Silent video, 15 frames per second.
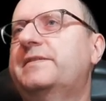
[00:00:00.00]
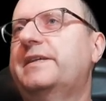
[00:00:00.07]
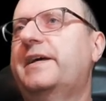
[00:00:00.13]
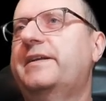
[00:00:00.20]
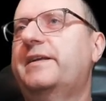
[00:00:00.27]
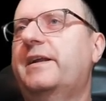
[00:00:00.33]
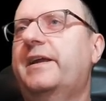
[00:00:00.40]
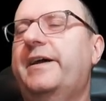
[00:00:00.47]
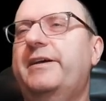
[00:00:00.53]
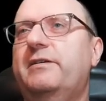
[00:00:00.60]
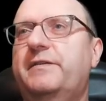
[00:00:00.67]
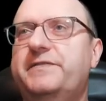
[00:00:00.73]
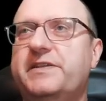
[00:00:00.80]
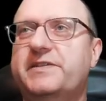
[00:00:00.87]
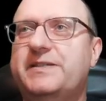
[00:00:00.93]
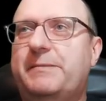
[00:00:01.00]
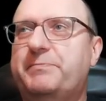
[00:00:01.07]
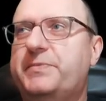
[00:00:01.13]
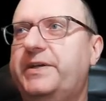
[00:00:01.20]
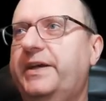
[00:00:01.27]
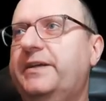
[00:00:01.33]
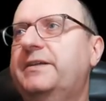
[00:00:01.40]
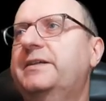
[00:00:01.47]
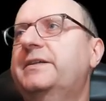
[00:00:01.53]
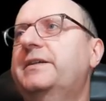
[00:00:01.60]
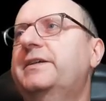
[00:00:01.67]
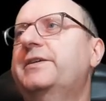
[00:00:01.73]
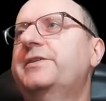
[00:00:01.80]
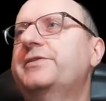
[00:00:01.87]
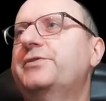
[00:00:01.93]
Lylov, the sub-deck.
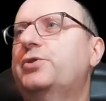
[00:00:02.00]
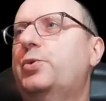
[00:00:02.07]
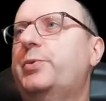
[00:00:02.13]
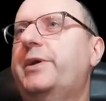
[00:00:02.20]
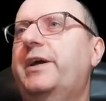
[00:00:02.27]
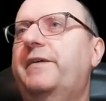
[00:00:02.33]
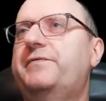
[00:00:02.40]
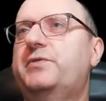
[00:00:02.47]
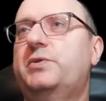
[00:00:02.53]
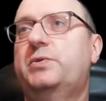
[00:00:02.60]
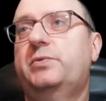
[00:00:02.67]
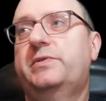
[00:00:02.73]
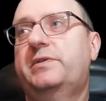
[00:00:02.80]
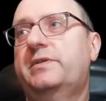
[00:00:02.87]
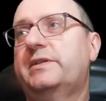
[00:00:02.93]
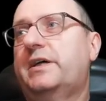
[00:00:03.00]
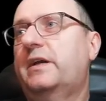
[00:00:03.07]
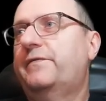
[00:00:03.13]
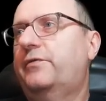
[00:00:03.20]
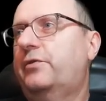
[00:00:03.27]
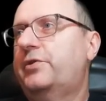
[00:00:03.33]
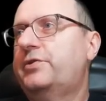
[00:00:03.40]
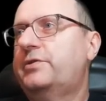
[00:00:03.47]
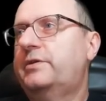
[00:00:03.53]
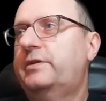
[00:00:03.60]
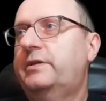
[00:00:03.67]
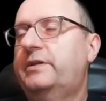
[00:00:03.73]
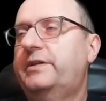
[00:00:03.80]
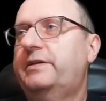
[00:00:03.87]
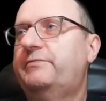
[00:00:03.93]
So we have to do this,
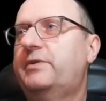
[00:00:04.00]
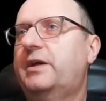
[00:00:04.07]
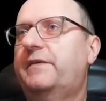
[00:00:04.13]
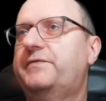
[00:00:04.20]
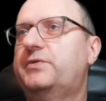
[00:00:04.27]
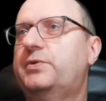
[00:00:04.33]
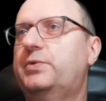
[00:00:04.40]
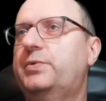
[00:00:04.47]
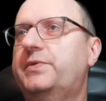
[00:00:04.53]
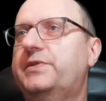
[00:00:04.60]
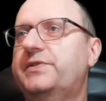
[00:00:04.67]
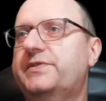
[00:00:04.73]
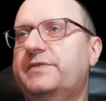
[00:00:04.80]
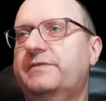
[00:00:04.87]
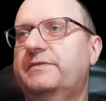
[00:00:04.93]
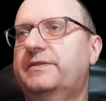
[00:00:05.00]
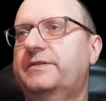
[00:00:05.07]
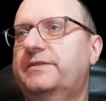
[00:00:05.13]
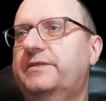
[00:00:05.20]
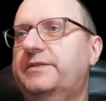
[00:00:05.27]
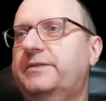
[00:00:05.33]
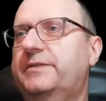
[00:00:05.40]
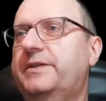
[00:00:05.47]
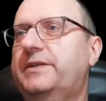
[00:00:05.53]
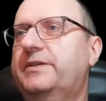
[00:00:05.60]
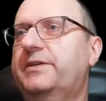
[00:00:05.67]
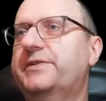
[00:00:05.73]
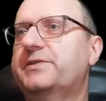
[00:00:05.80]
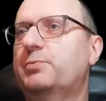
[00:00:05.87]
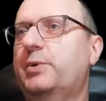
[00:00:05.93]
unfortunately, we have to do this
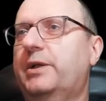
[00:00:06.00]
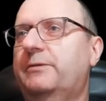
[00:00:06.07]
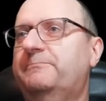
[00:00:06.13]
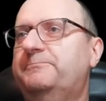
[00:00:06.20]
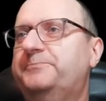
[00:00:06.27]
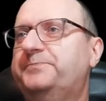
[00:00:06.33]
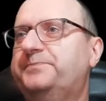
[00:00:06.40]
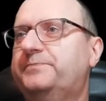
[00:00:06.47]
here as well.